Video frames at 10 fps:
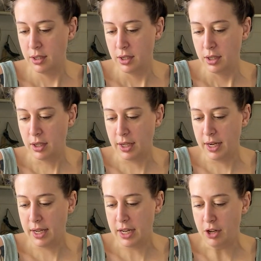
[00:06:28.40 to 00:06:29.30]
Lucky Day,
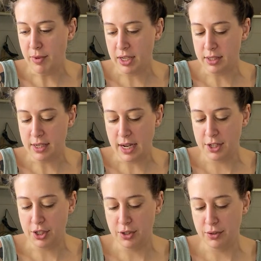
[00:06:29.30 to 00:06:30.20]
can you make a
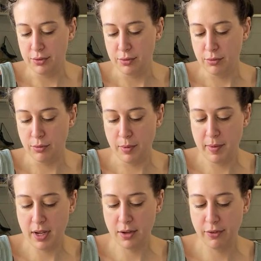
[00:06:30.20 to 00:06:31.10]
statue? We
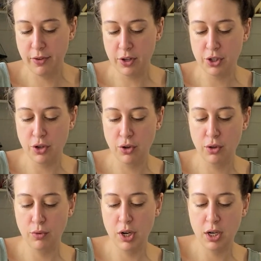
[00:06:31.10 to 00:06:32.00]
make functional
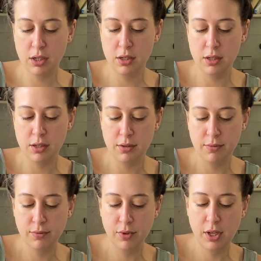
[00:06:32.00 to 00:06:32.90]
works
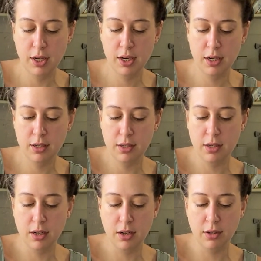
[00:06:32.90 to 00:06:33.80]
here, so
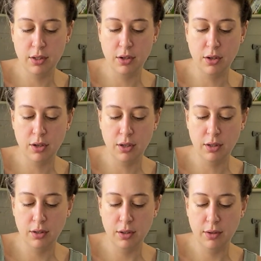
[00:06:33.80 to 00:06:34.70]
it's all
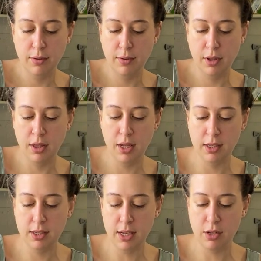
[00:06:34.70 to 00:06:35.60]

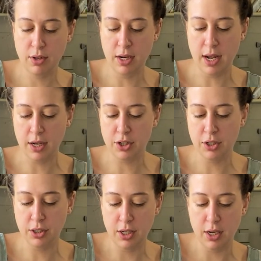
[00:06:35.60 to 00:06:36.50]
things that you can
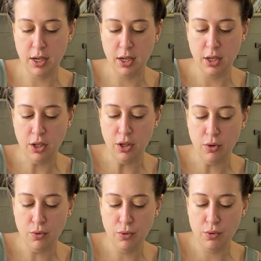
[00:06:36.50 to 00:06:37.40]
actually
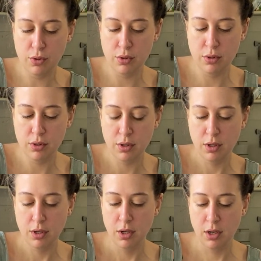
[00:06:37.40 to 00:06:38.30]
use,
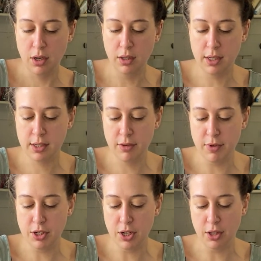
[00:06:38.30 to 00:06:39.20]
unless
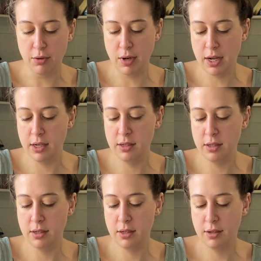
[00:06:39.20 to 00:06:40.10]
commissioned otherwise,
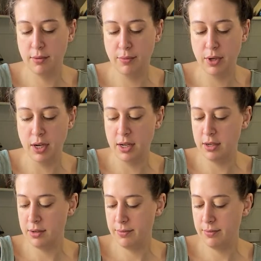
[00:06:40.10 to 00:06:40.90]
but